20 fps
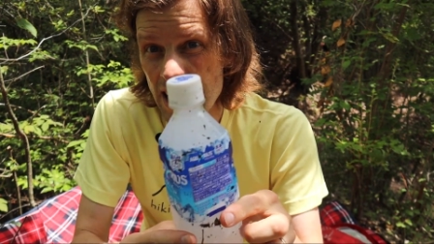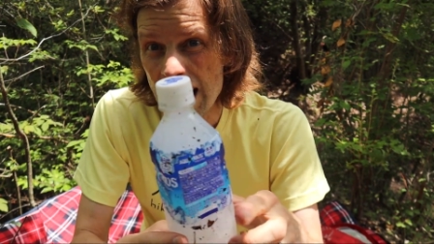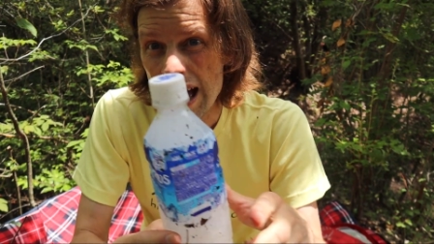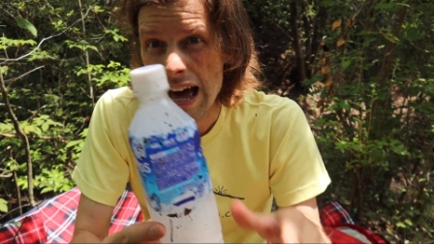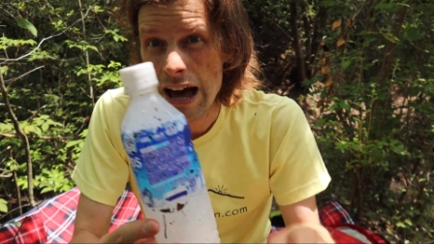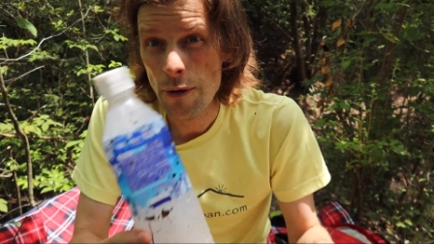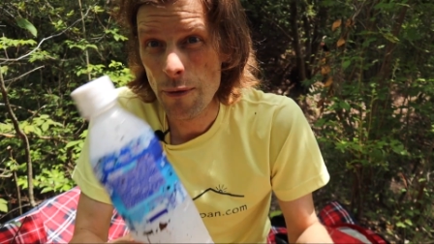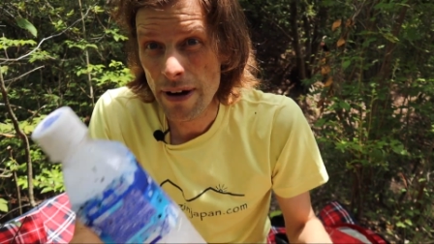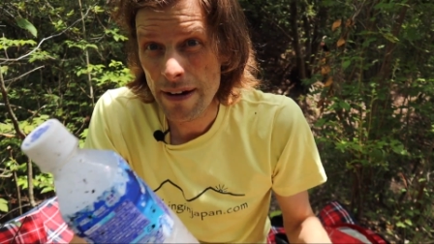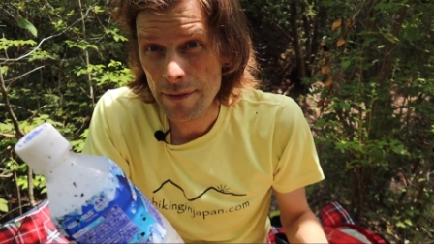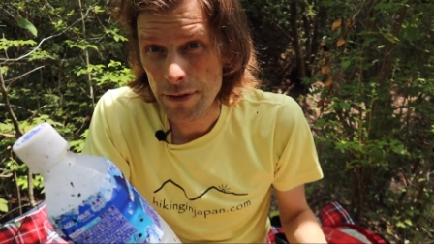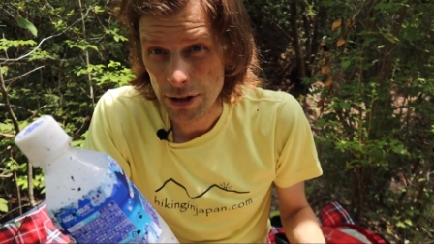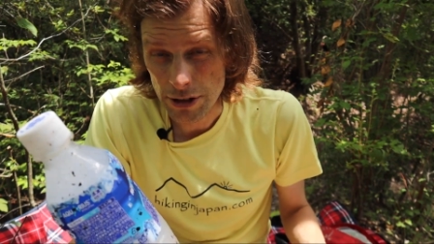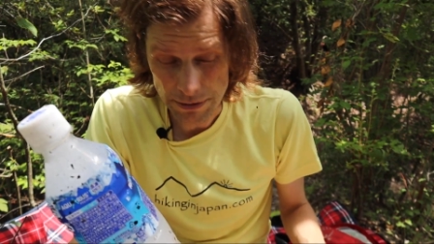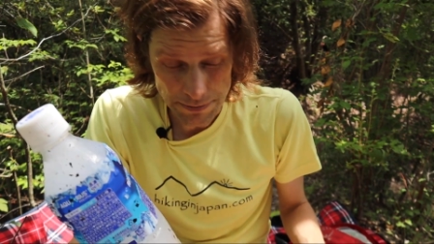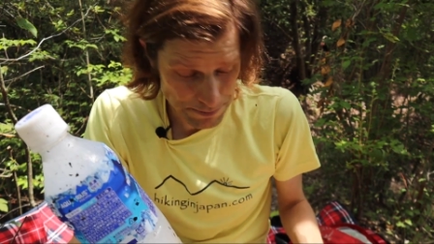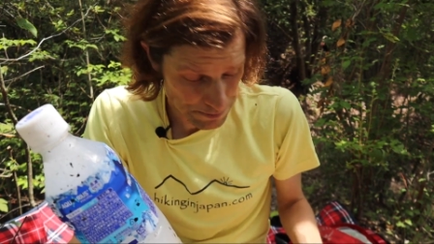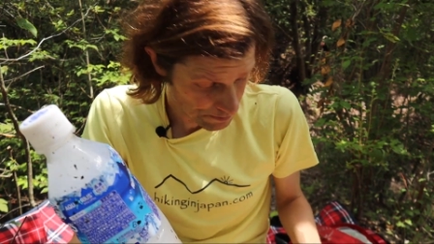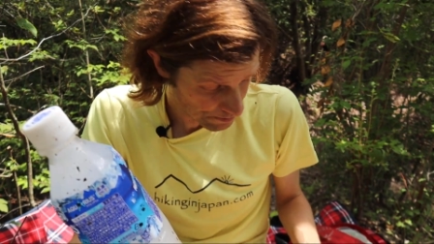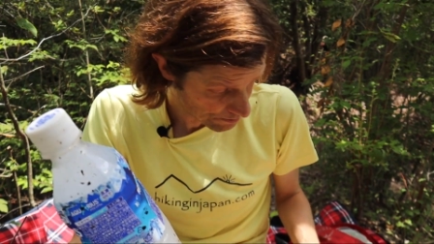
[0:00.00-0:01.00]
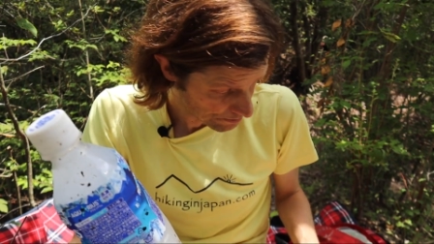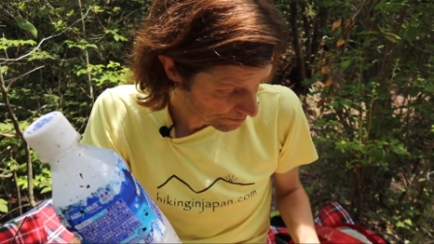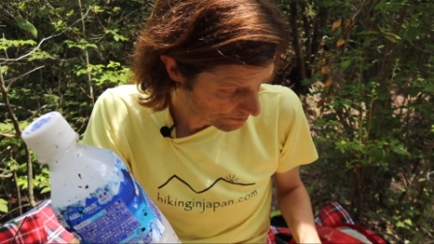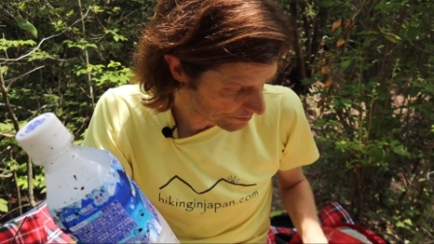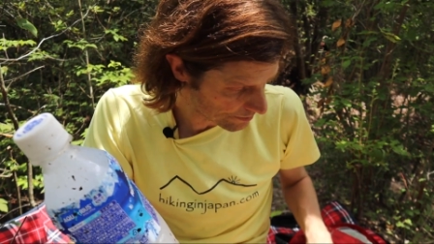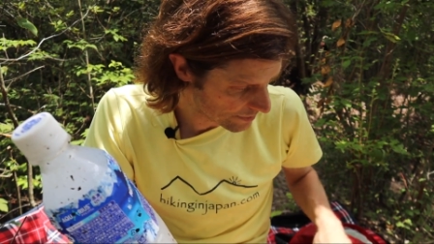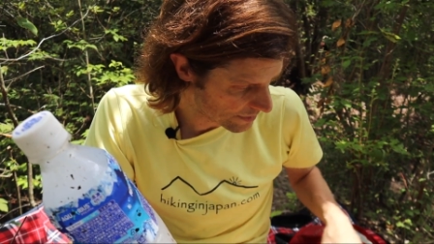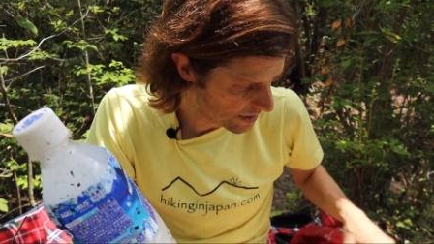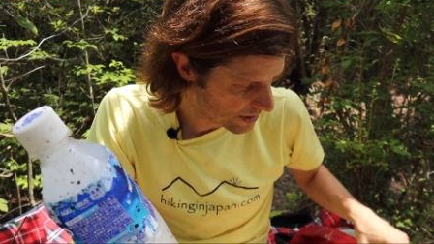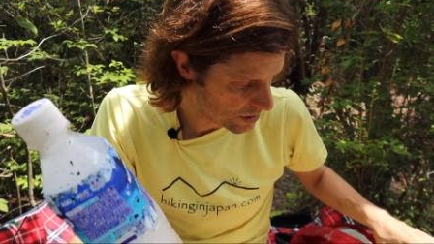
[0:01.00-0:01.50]
However,
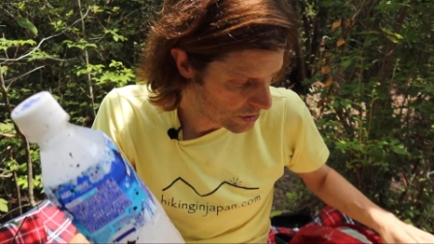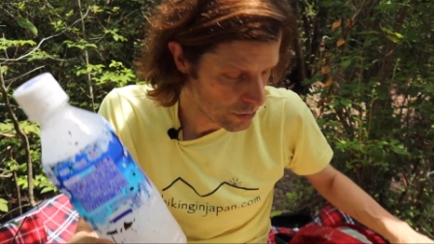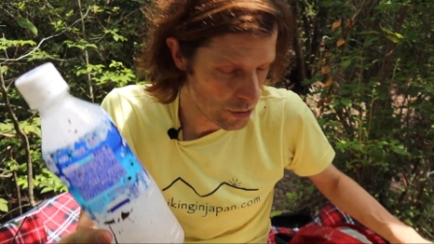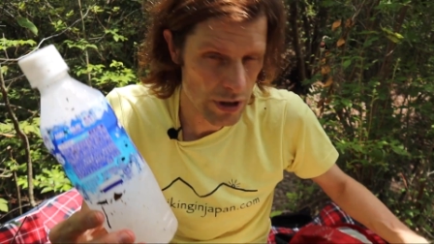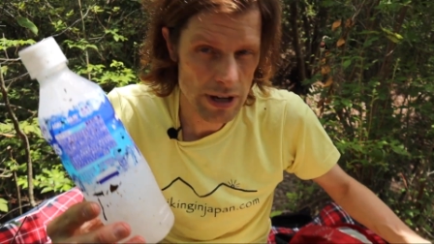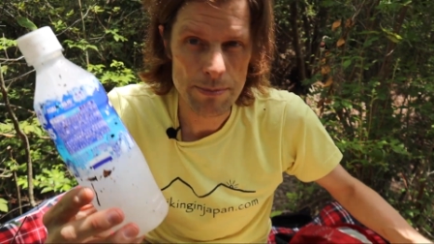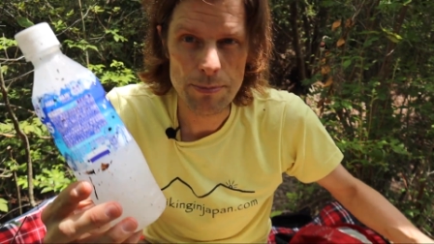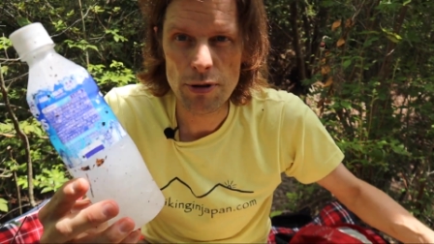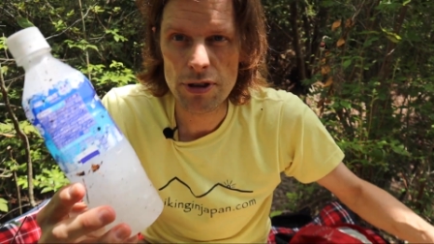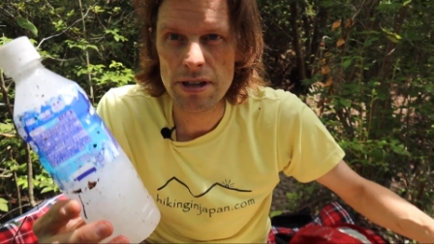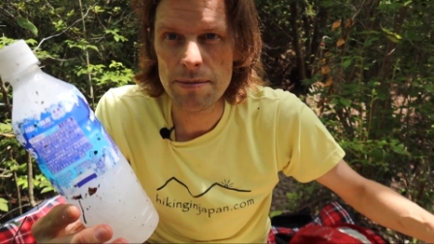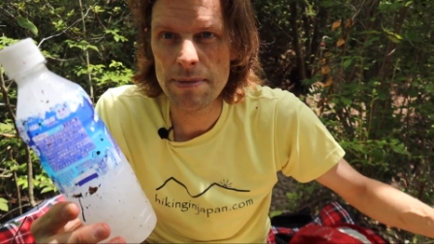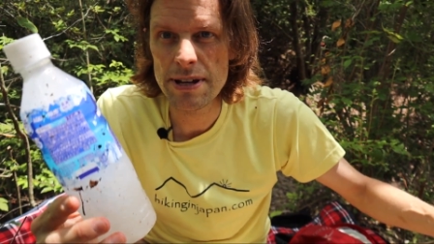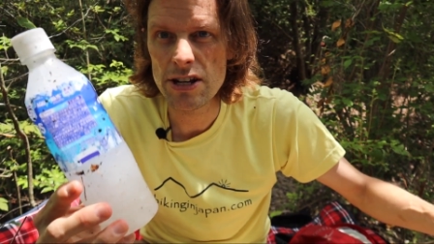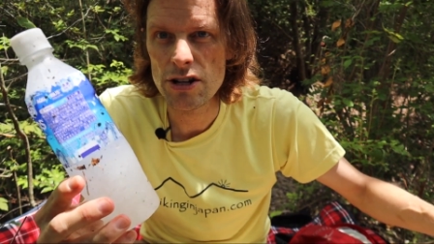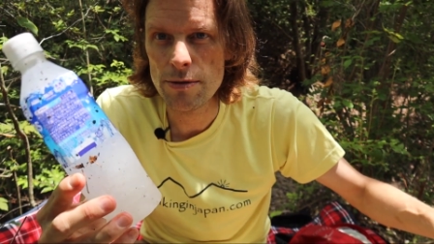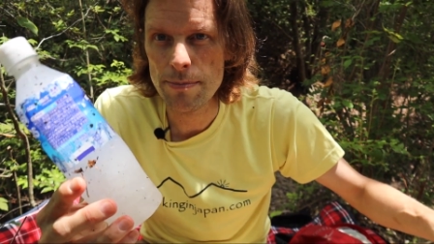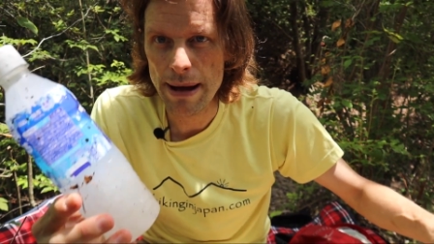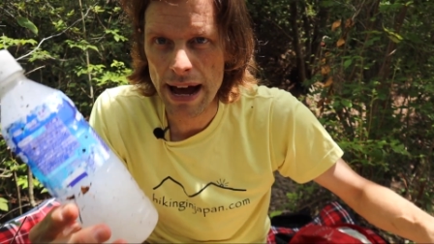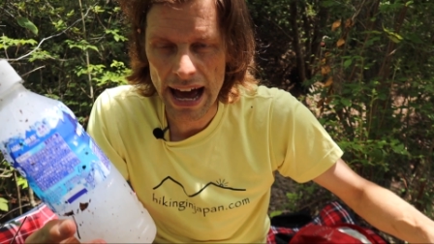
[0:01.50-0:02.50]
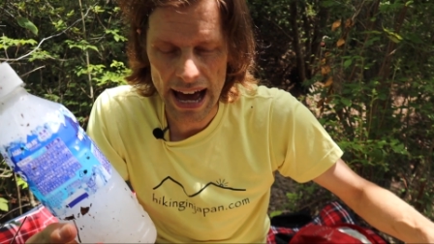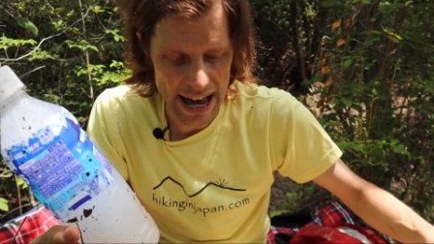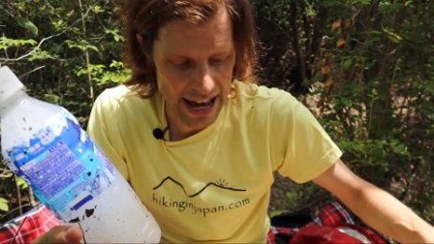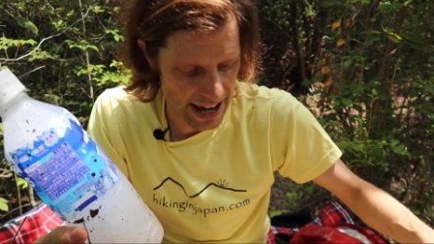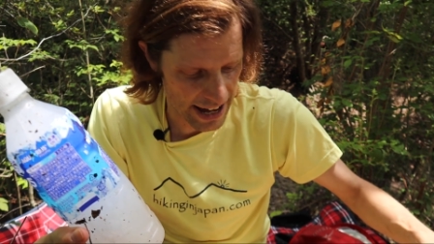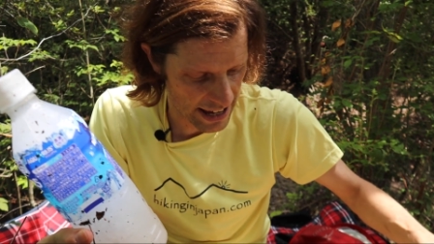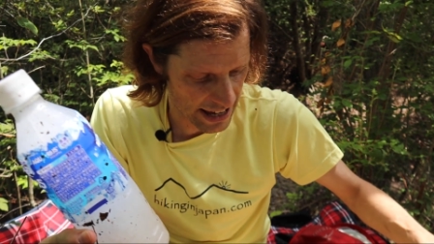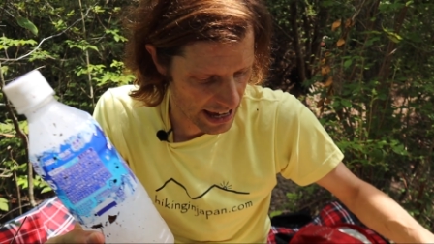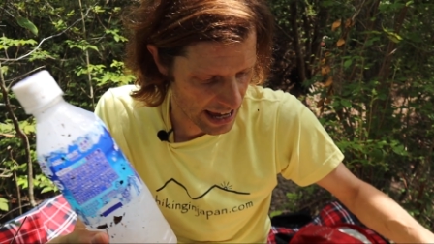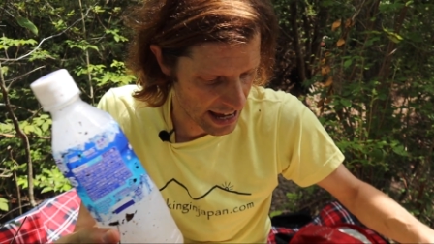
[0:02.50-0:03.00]
you can put them in your bag